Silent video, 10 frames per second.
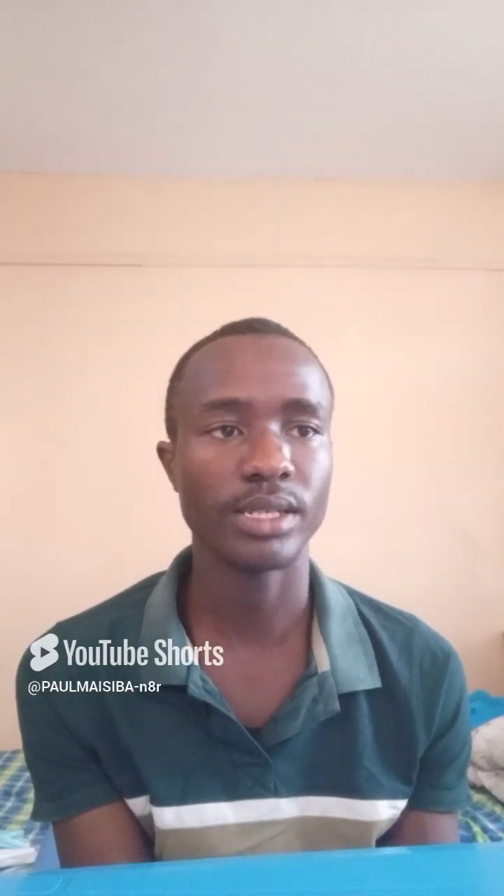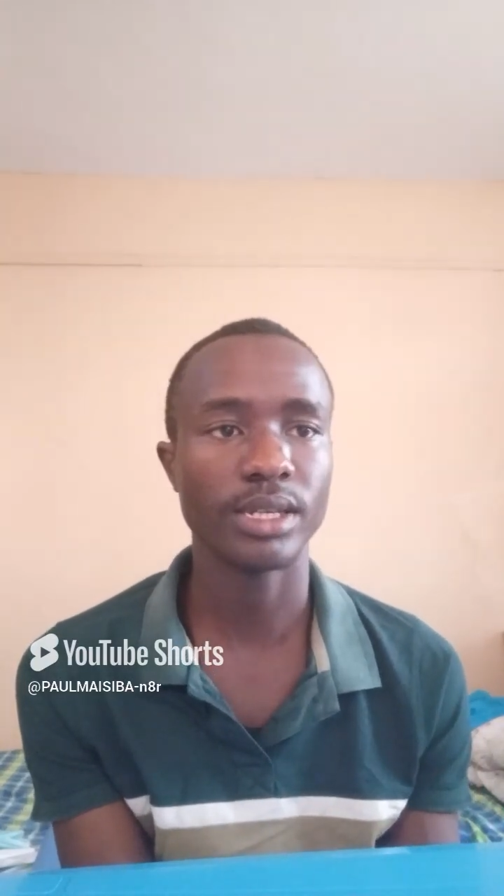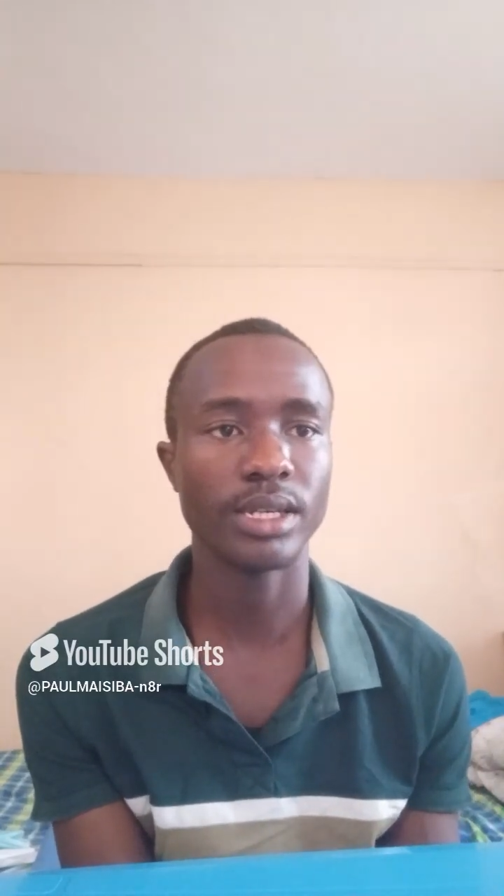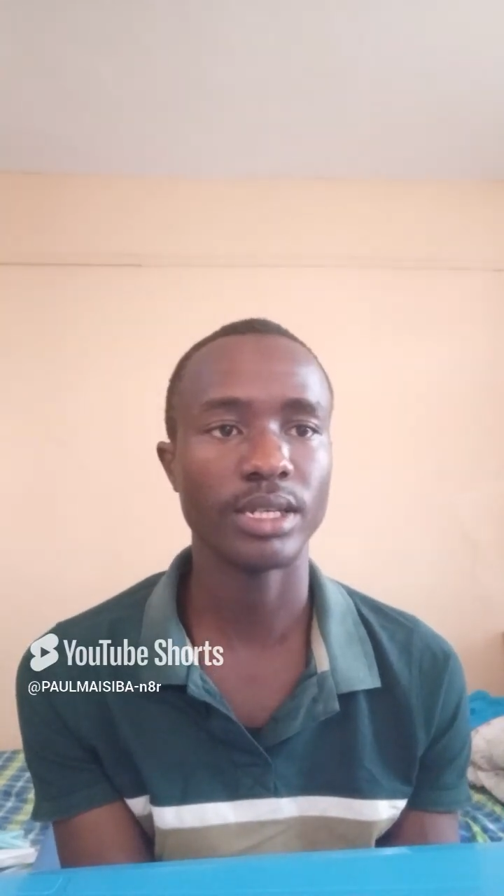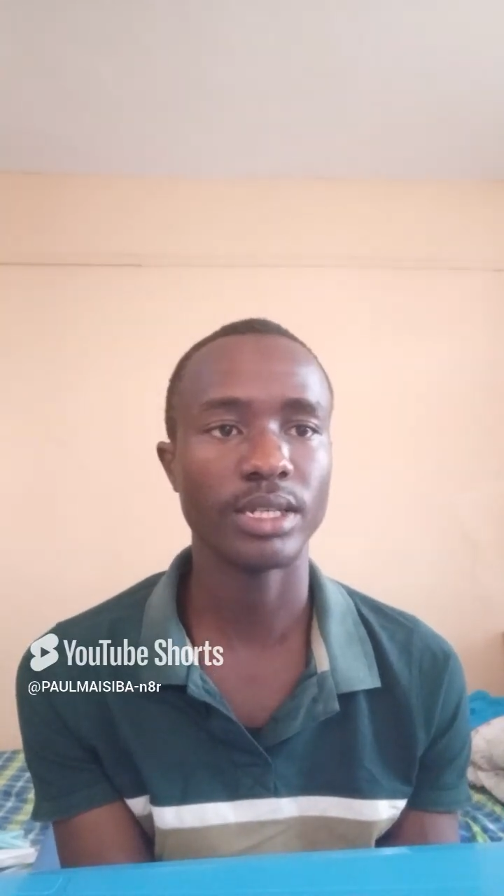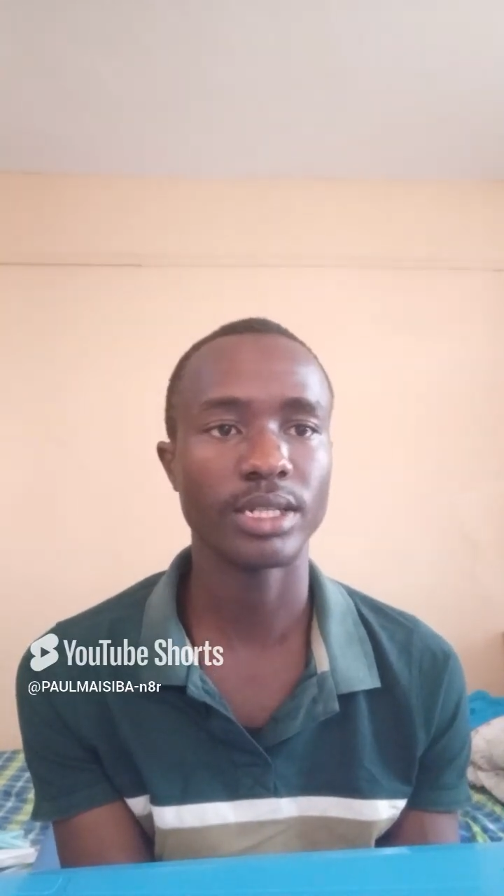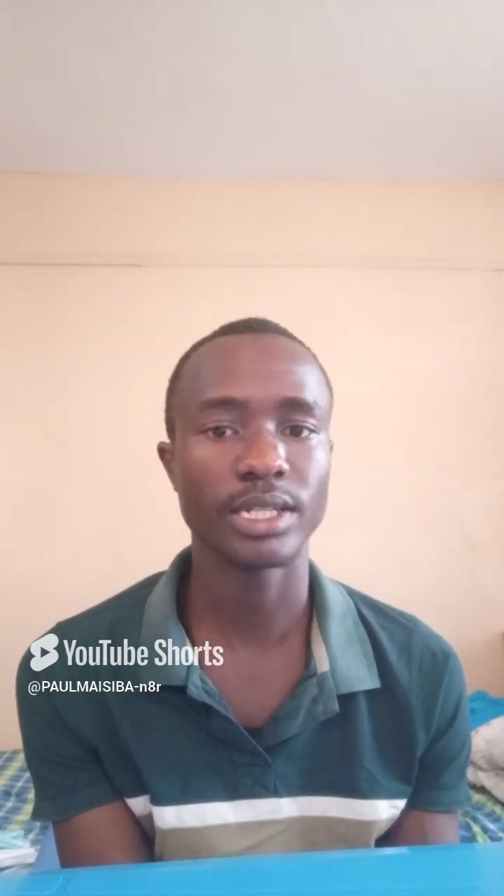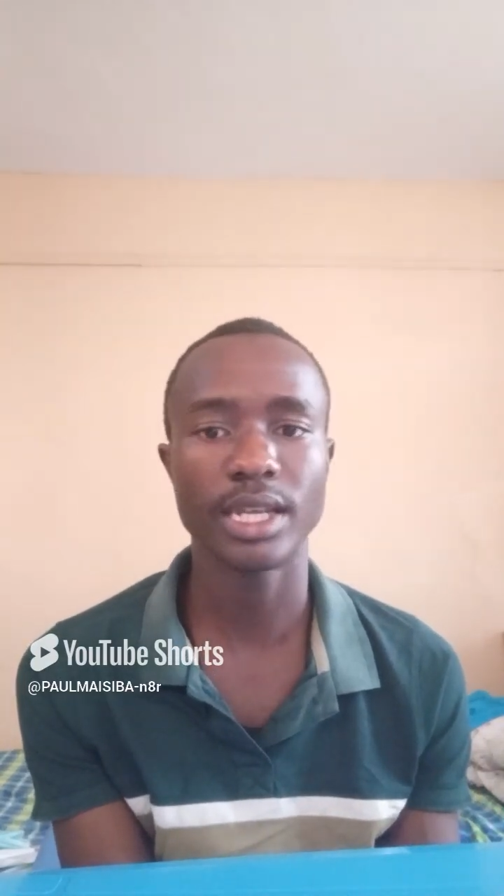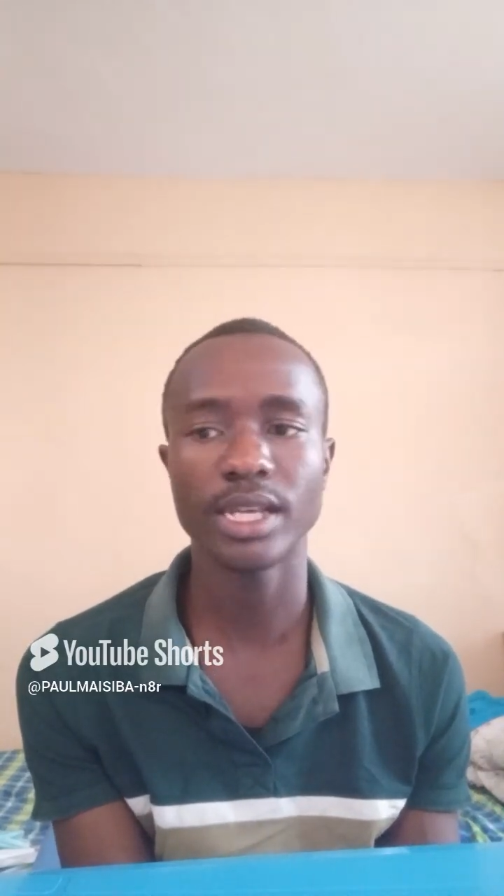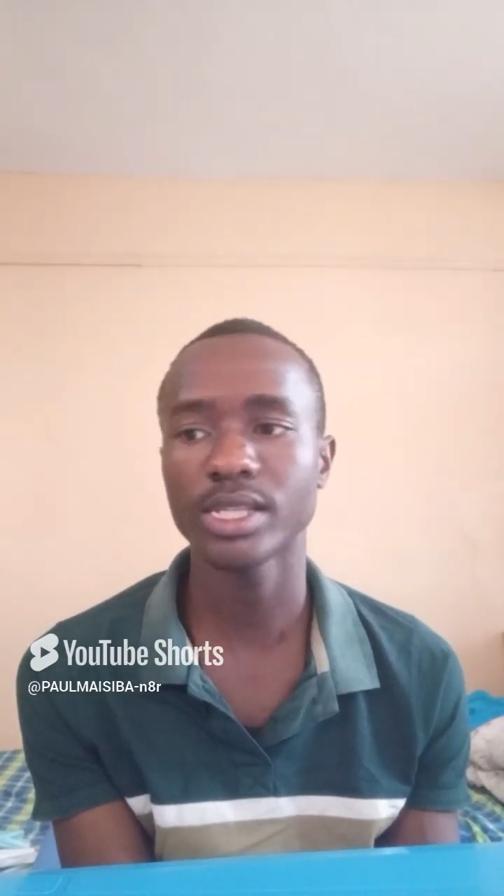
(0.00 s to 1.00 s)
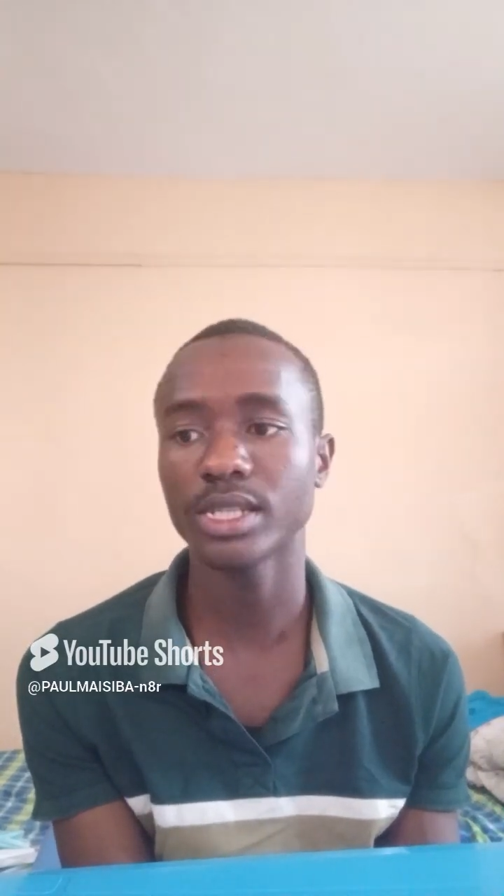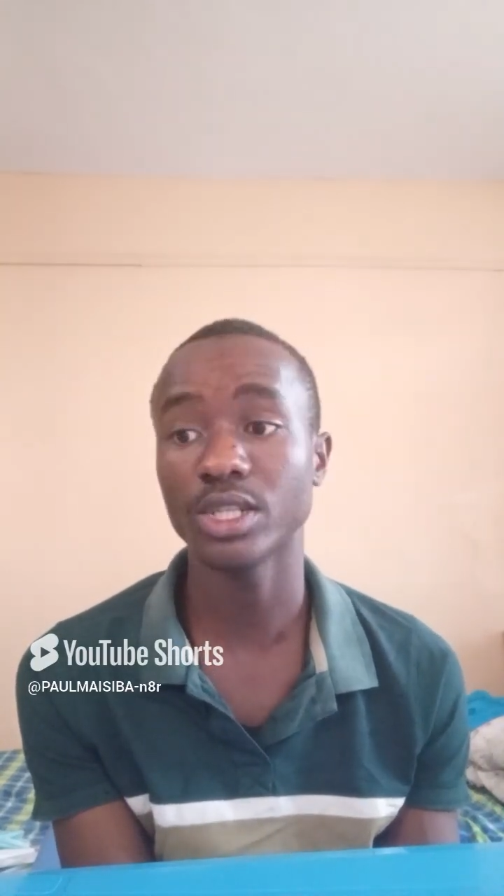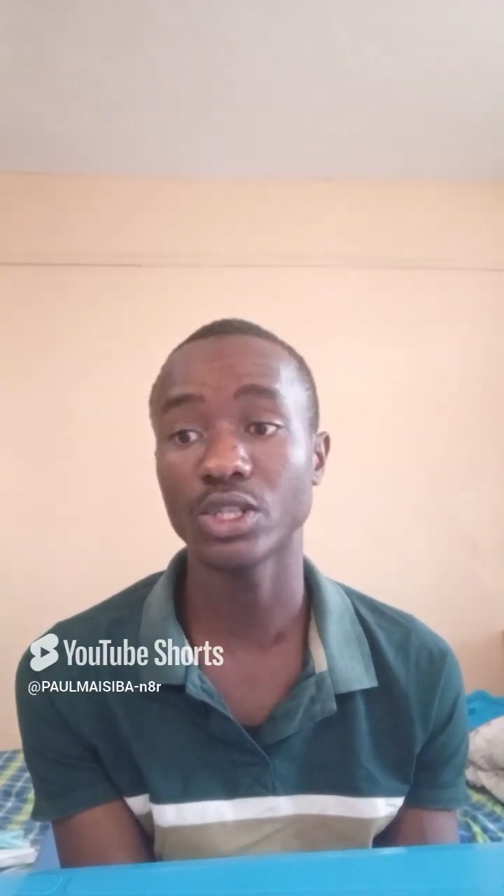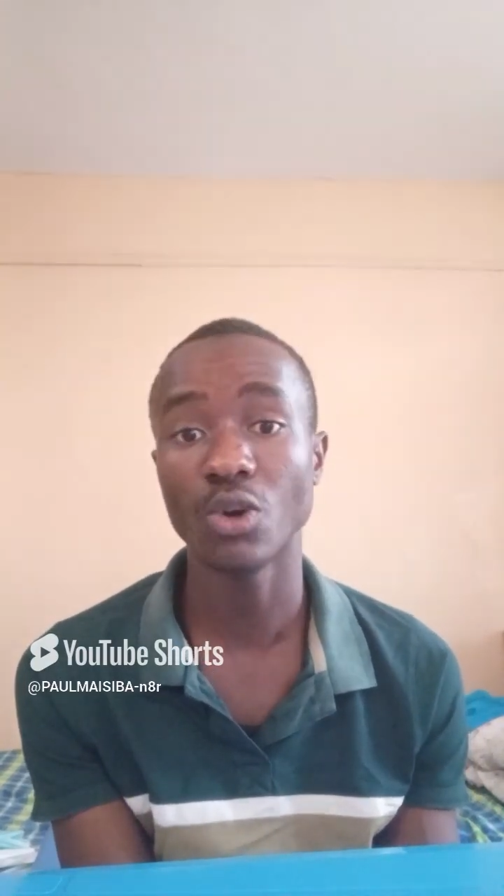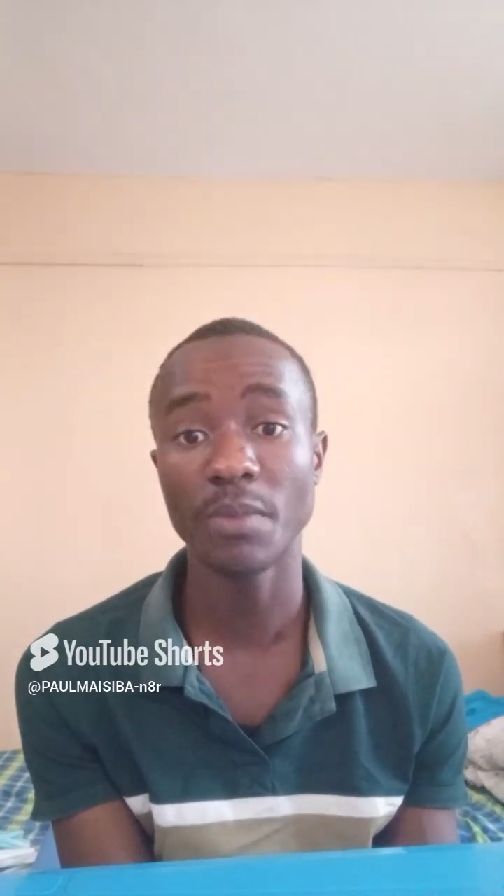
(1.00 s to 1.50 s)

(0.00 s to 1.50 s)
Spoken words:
It